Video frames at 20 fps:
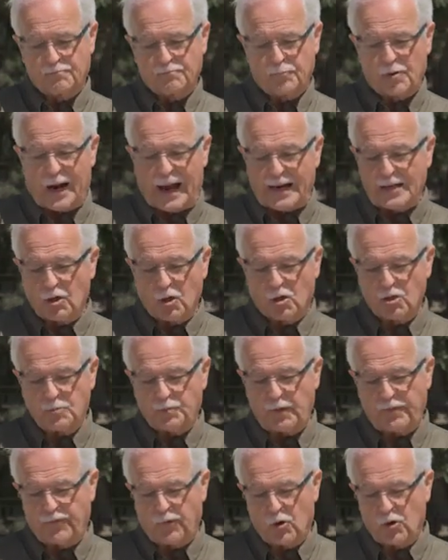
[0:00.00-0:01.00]
Pride goes
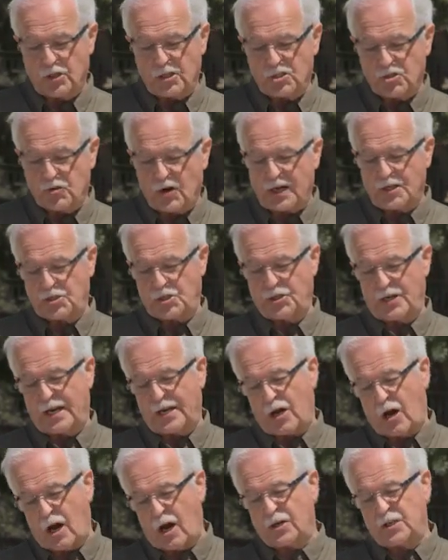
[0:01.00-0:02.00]
before destruction,
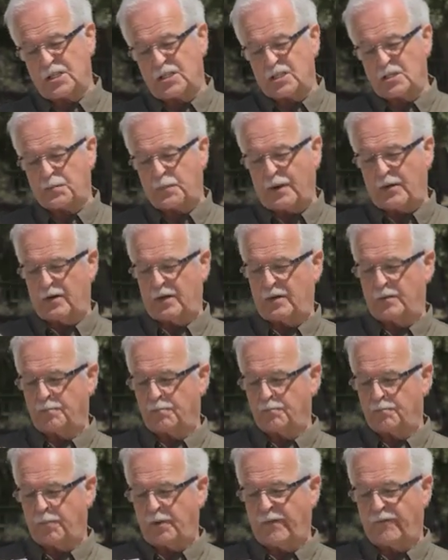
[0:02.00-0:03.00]
and a haughty spirit
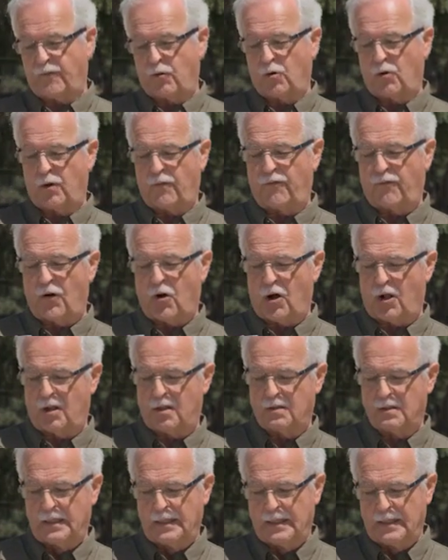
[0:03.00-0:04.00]
before a
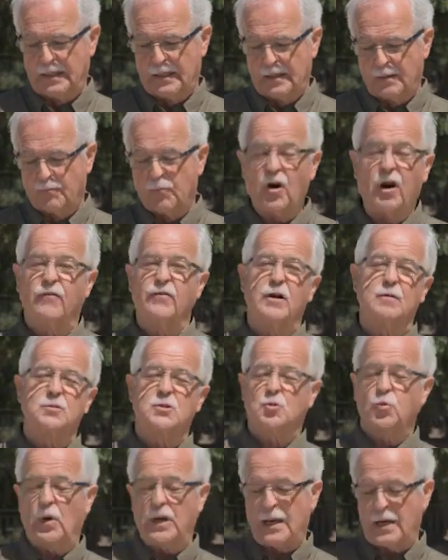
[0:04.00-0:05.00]
fall.
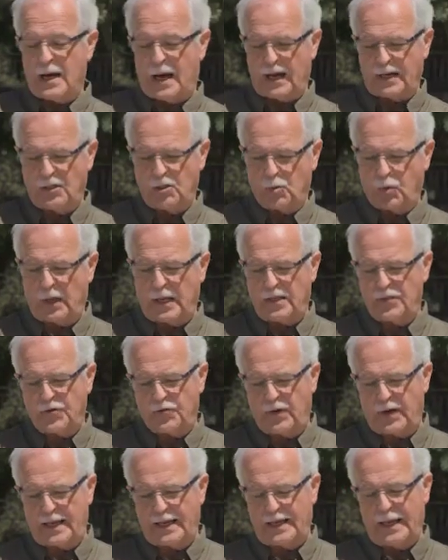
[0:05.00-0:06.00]
Proverbs 29,
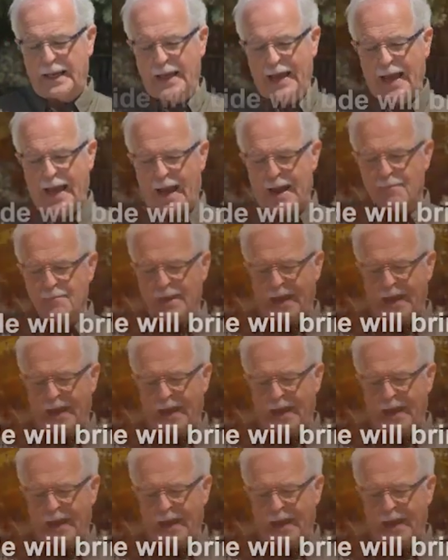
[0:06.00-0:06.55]
23, a